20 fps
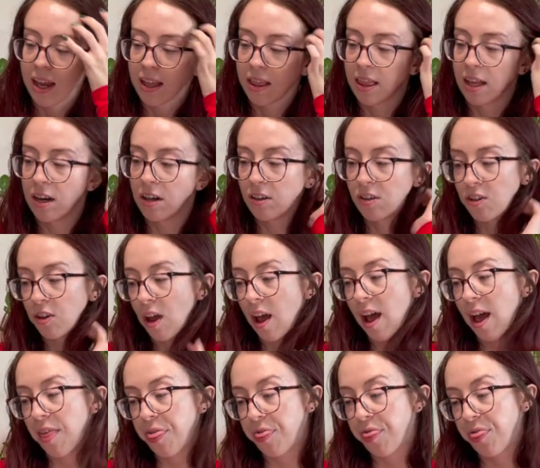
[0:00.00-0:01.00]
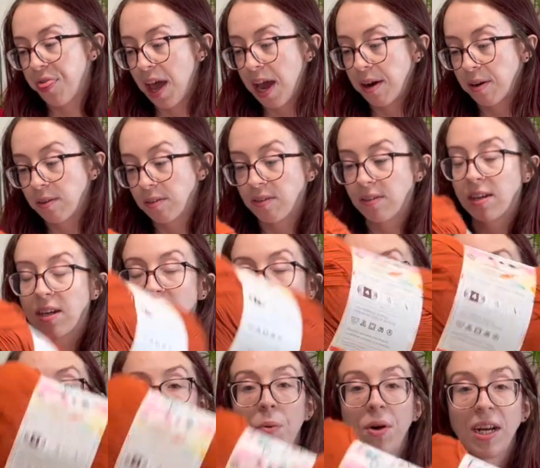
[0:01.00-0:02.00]
There's
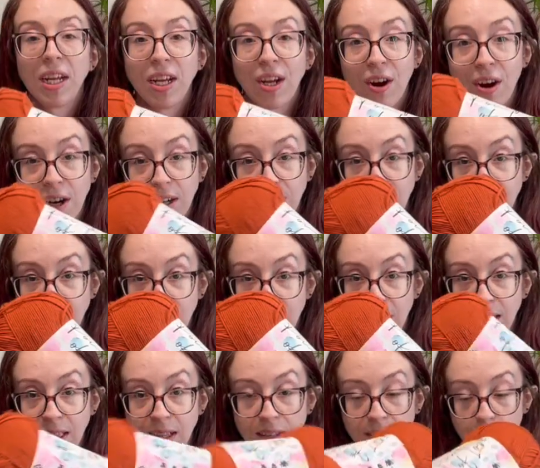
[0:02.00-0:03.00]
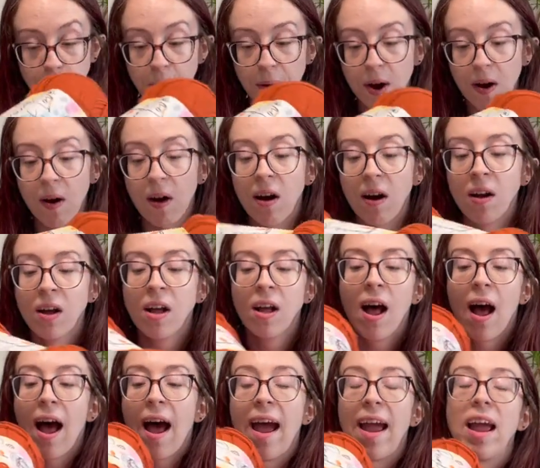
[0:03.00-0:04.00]
1,020 yards in this ball.
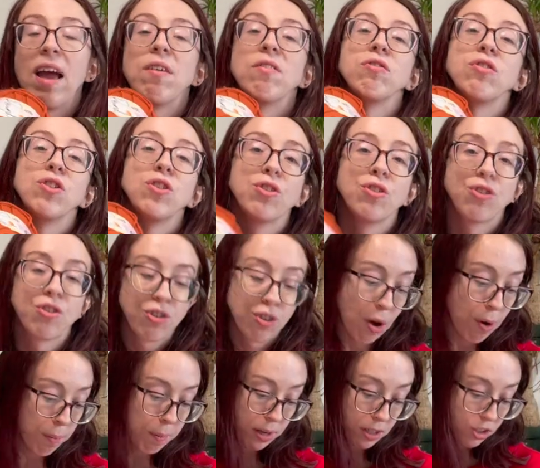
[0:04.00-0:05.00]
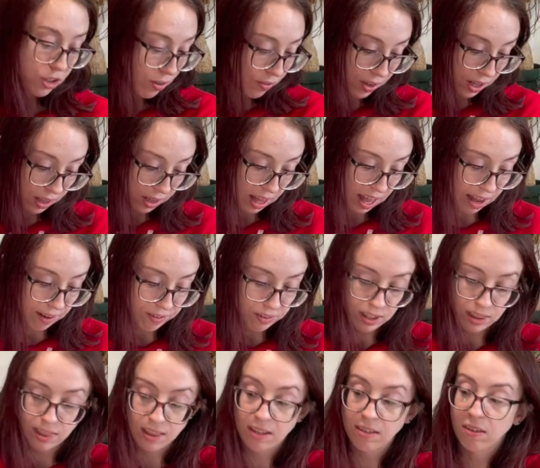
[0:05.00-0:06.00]
I have so much of it left.
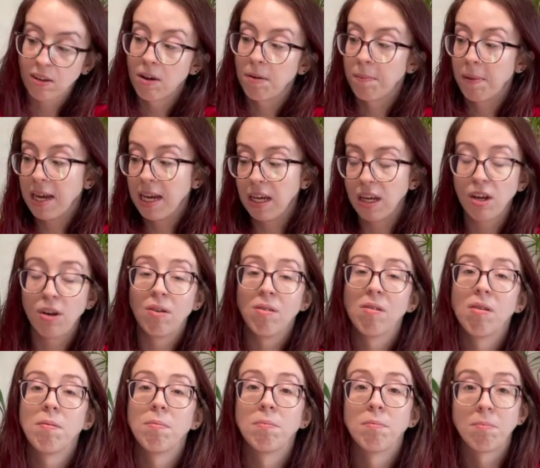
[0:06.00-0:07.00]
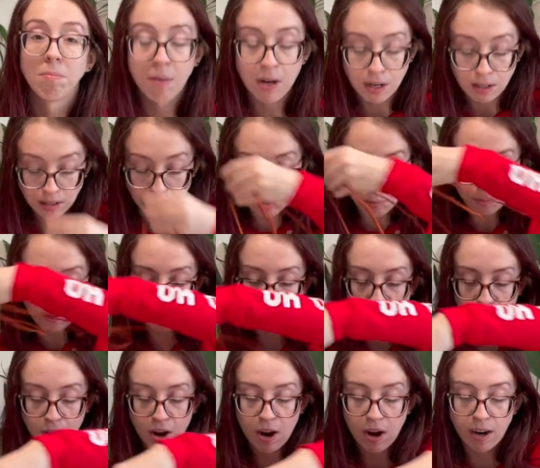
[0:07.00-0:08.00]
This could make you multiple
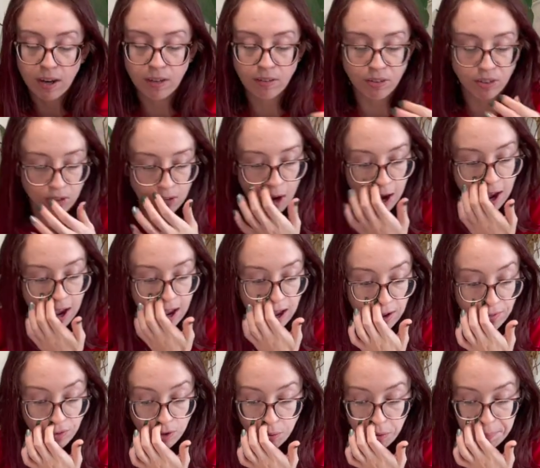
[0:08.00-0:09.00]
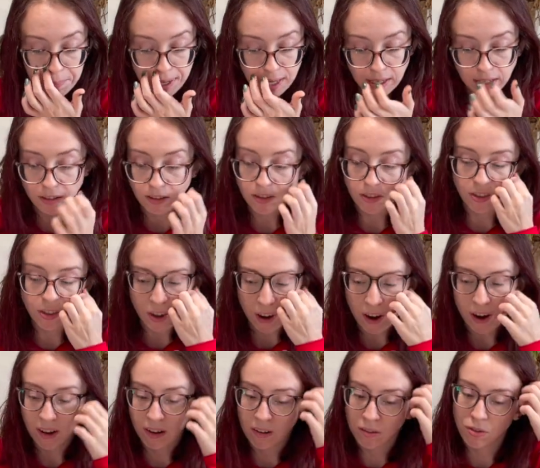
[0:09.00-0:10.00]
scarves. If you were making
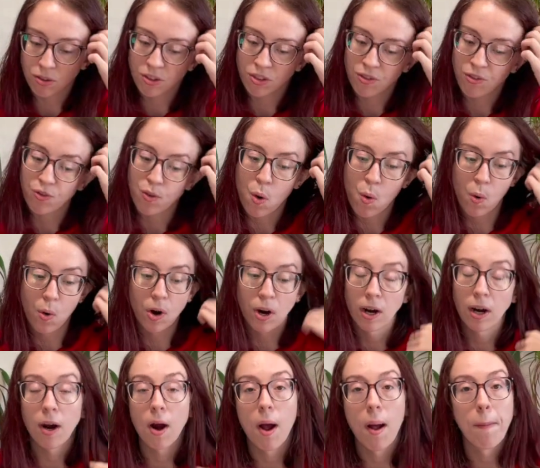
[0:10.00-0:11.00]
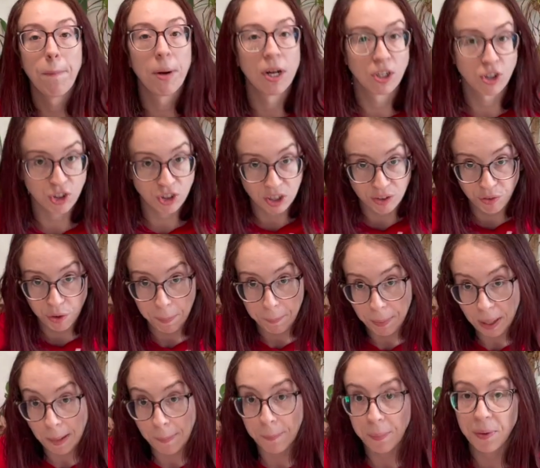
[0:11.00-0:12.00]
scarves for a bunch of different
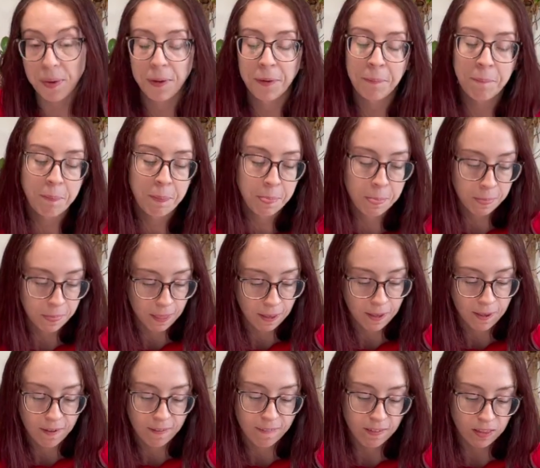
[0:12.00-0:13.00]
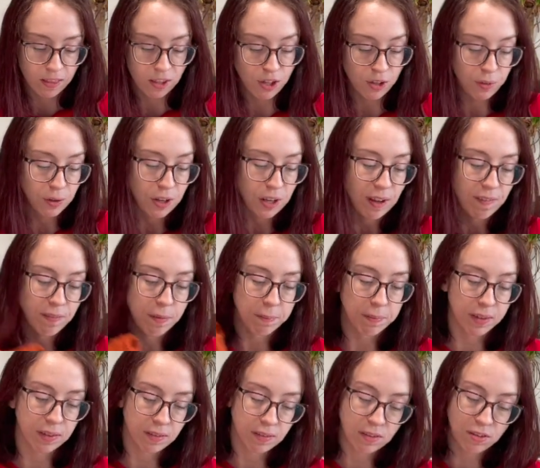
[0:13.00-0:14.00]
people, you could give
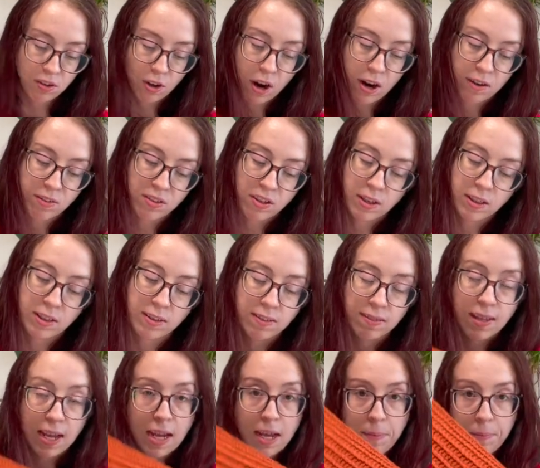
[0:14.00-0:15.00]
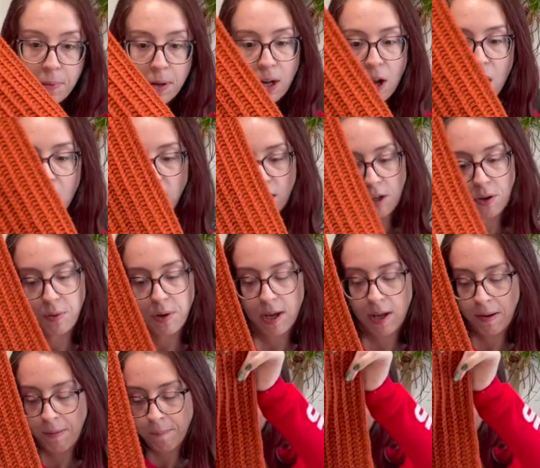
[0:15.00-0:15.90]
them scarves in the same colorway.